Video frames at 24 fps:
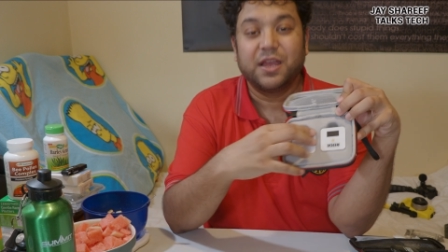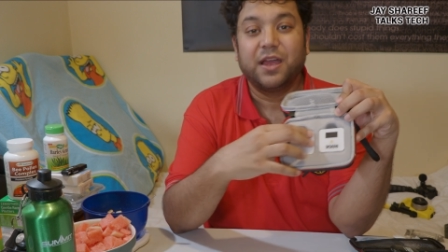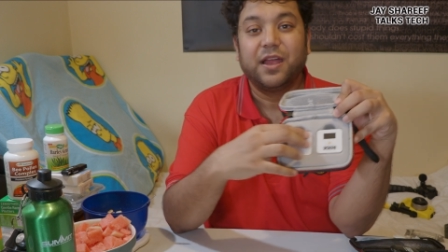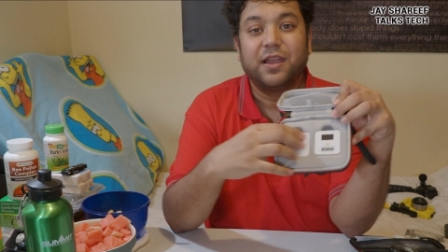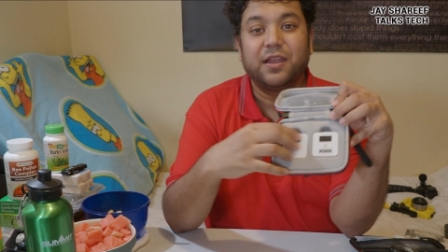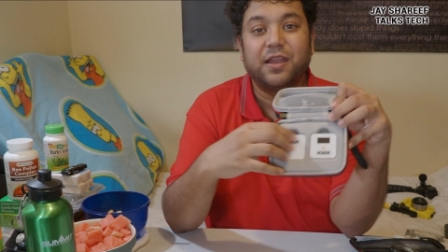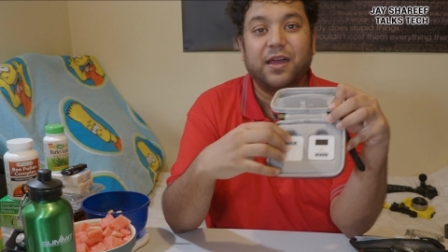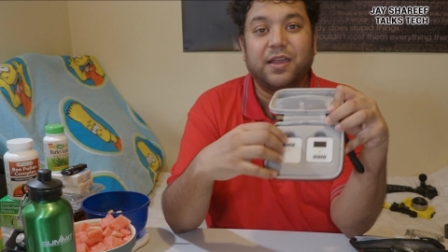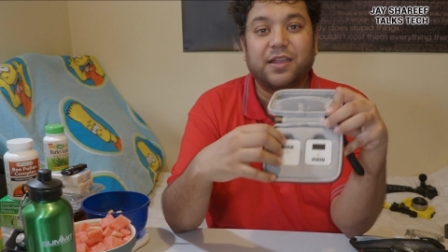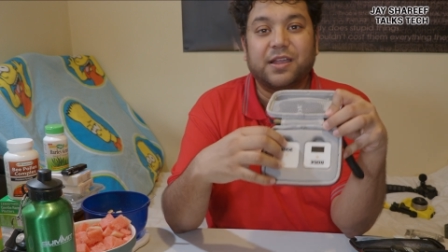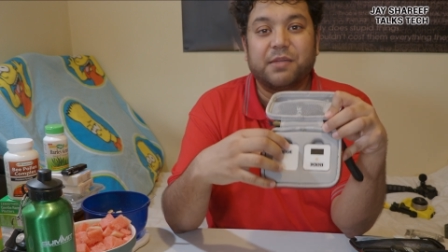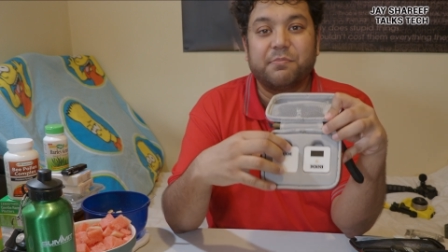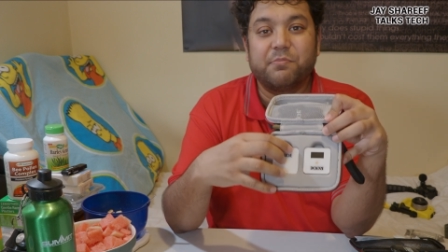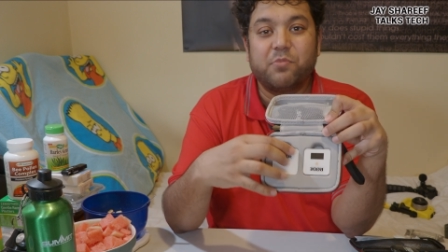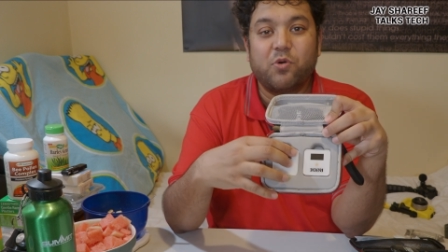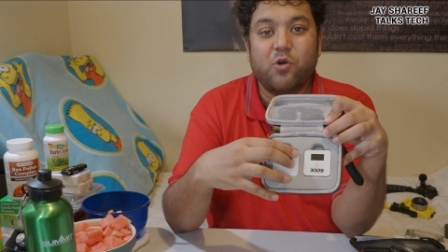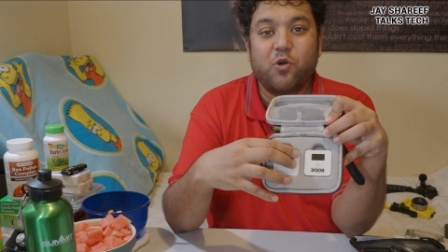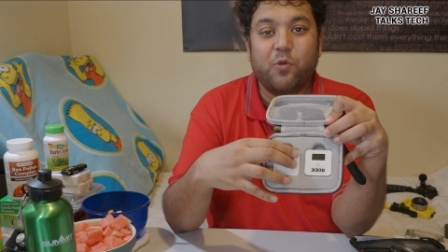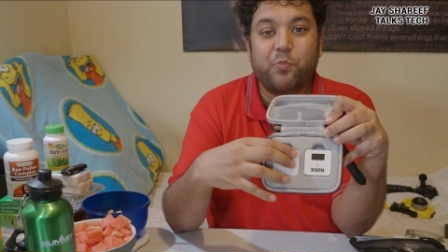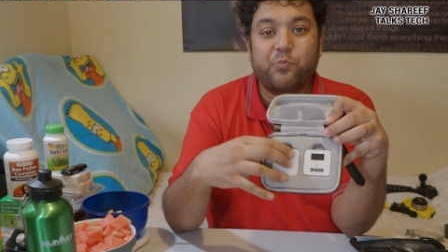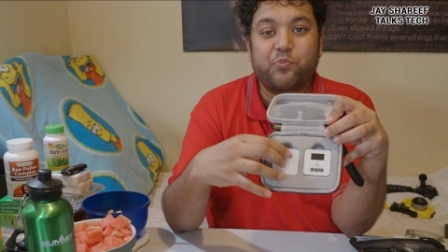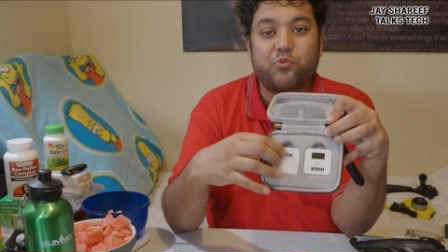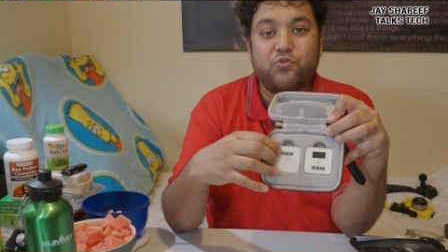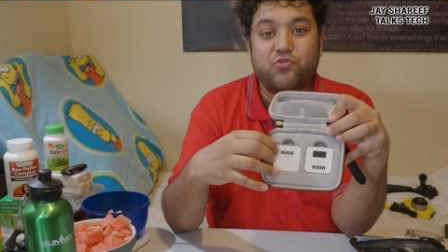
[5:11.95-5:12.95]
like a
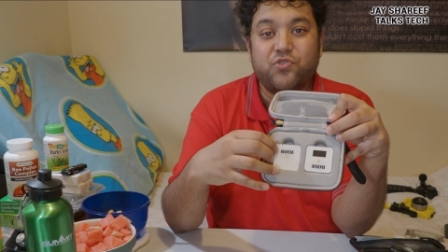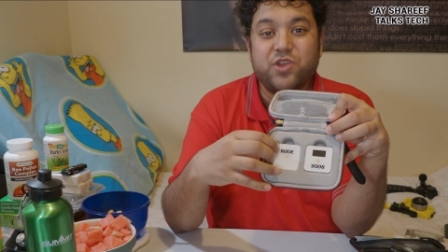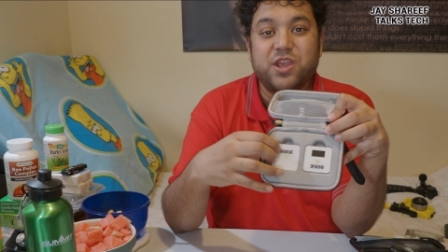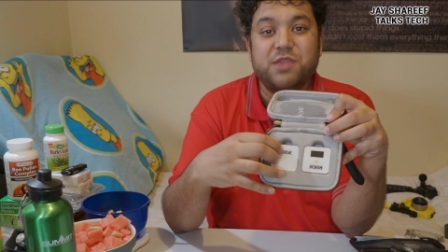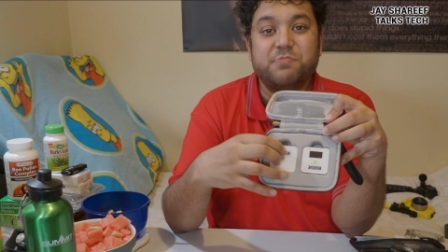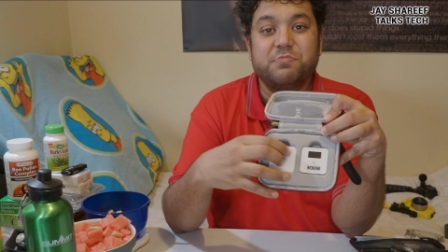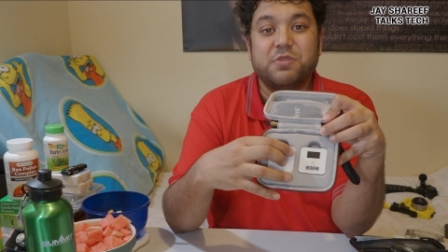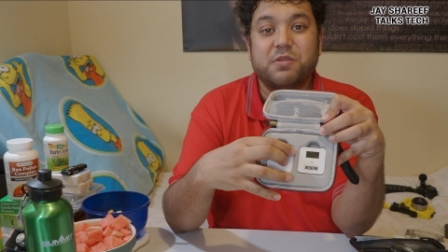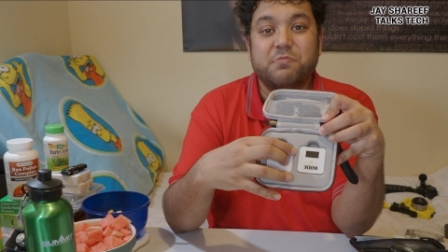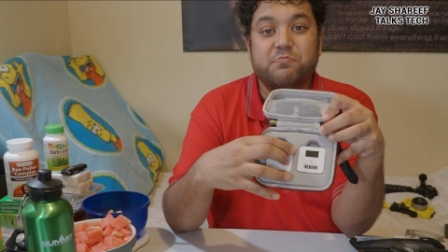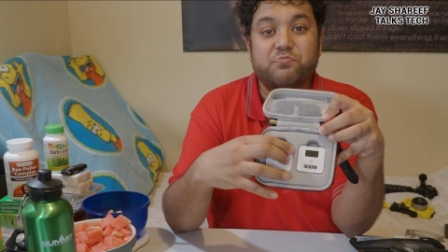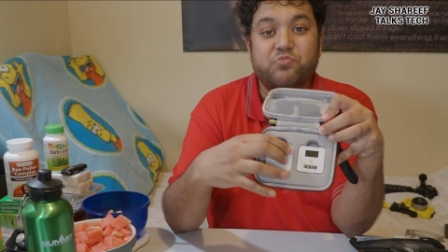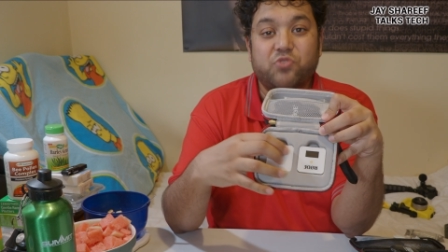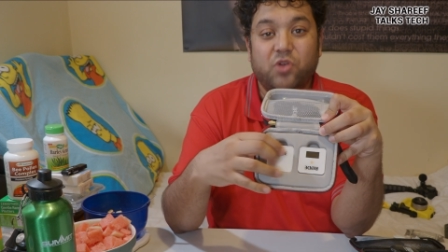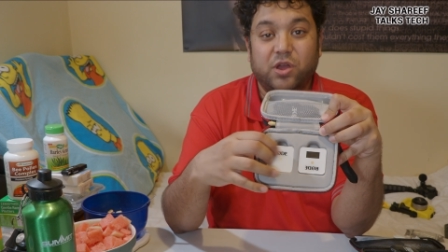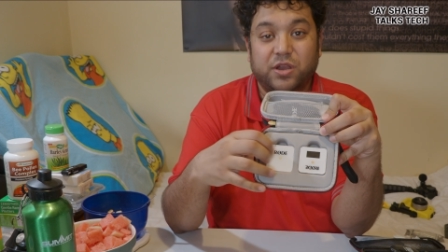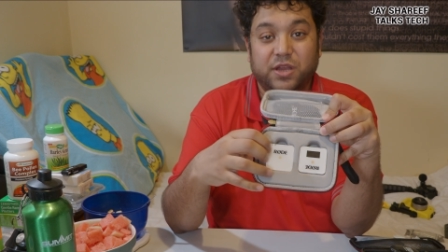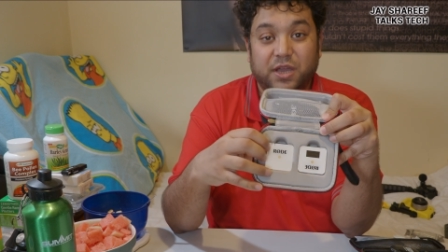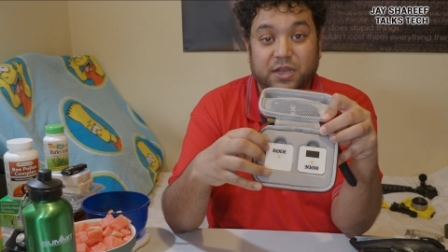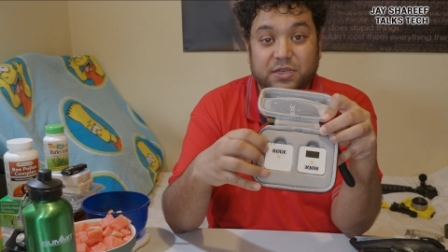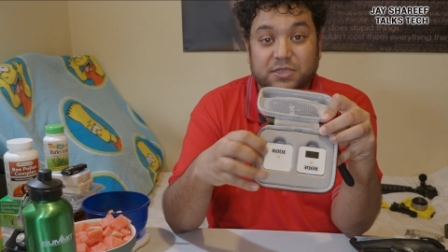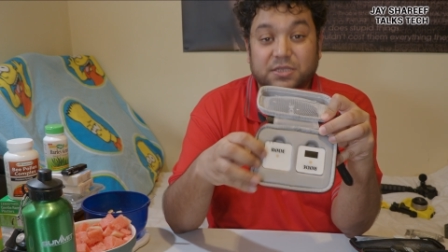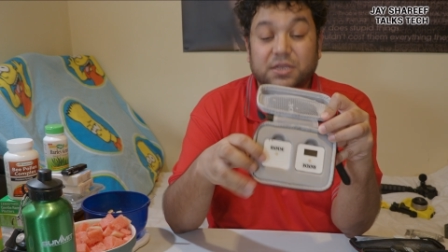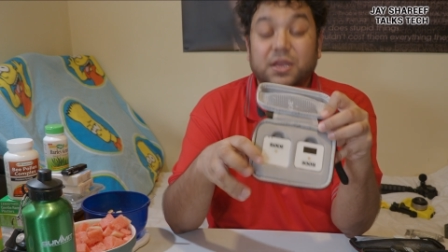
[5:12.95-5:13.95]
more premium
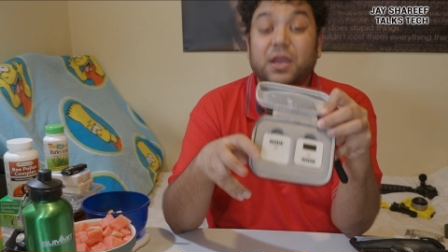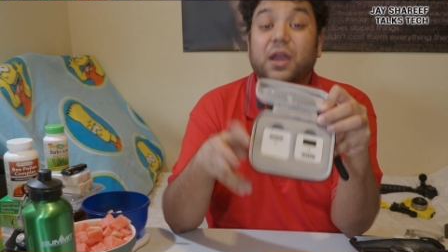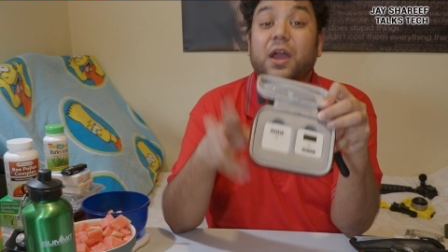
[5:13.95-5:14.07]
product.